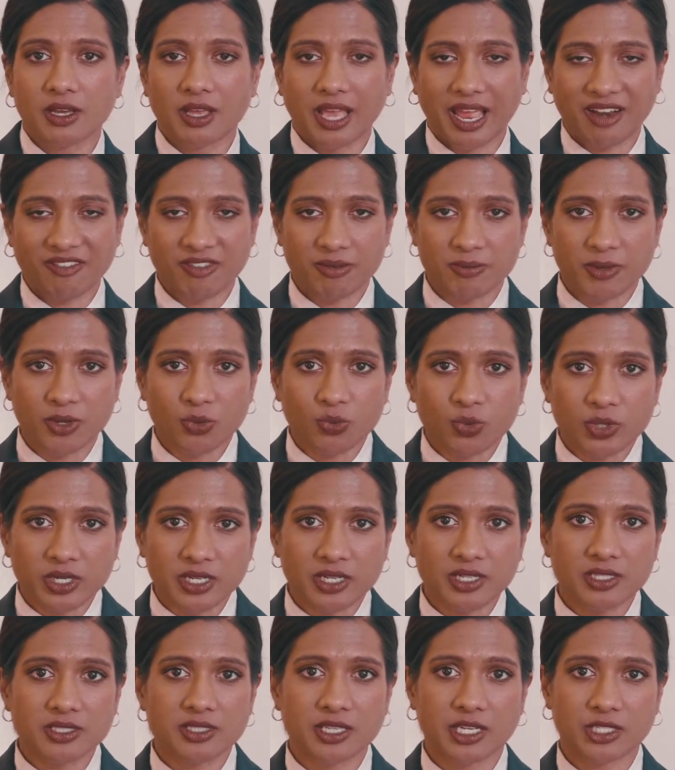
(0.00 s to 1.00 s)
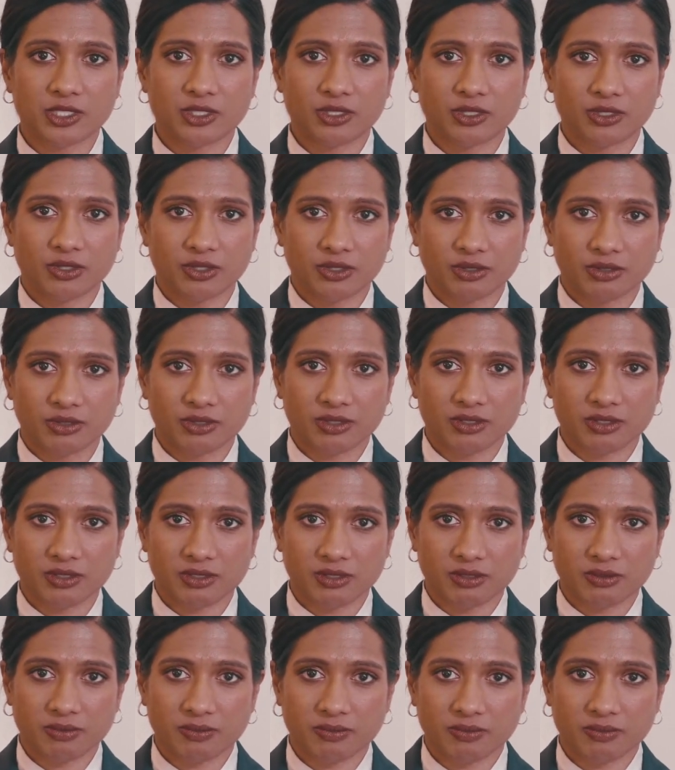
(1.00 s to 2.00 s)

and from the words that you use.